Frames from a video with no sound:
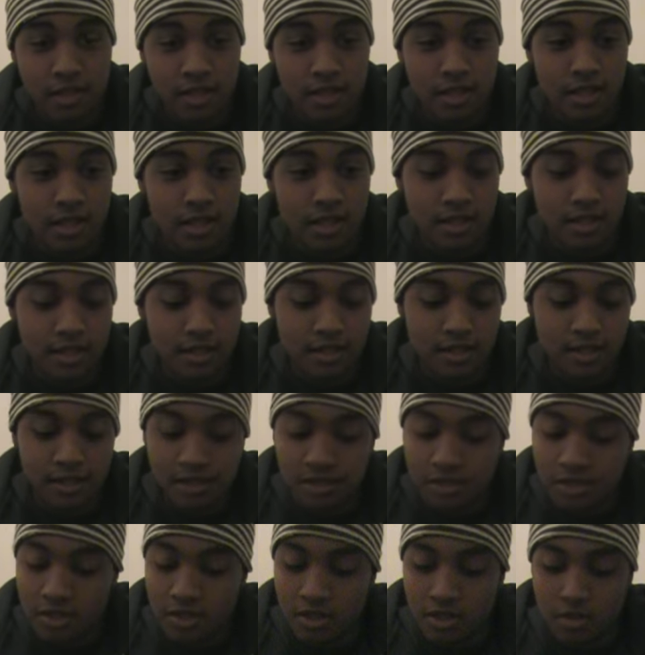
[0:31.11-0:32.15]
And
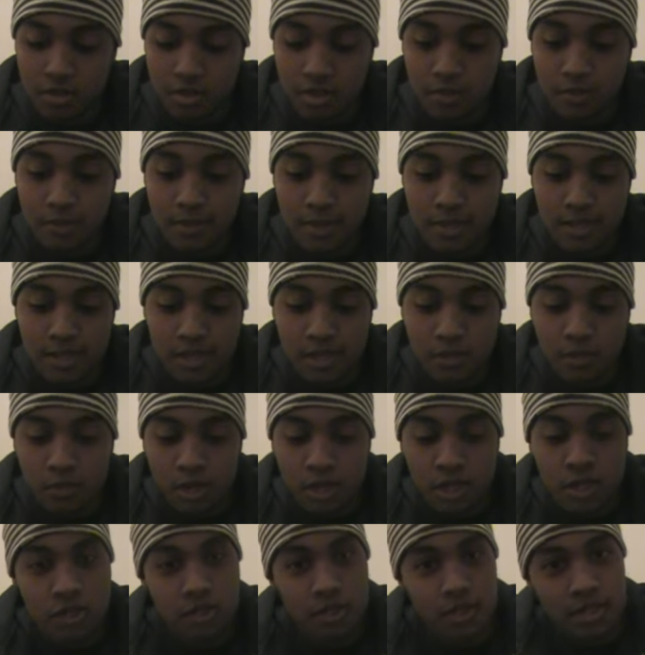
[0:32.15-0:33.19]
someone might say, "Why
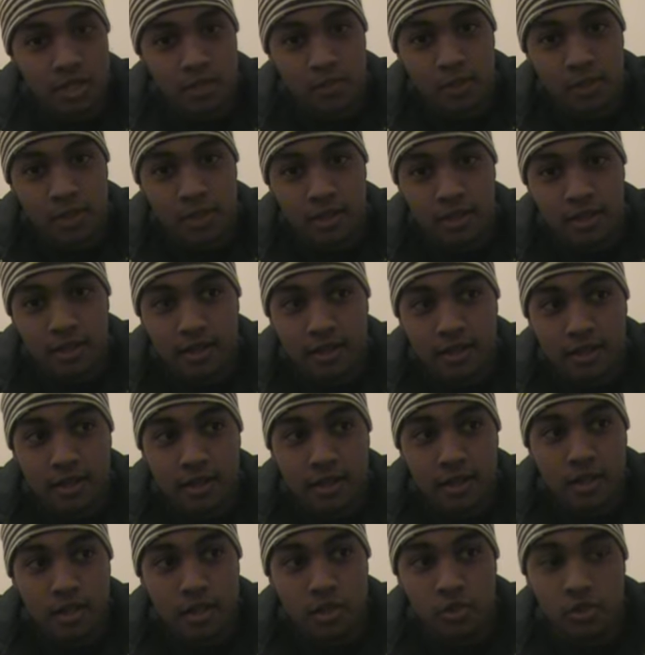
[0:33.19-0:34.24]
do you like Japan?"
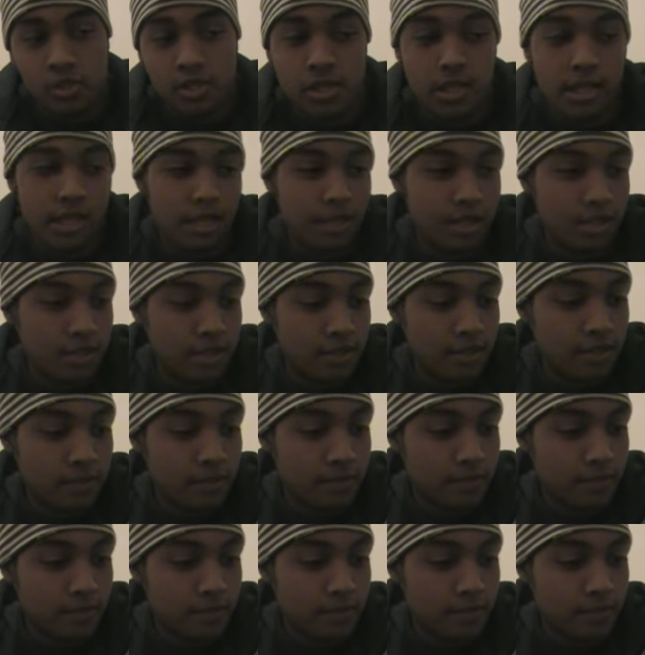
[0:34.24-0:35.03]
You say, "I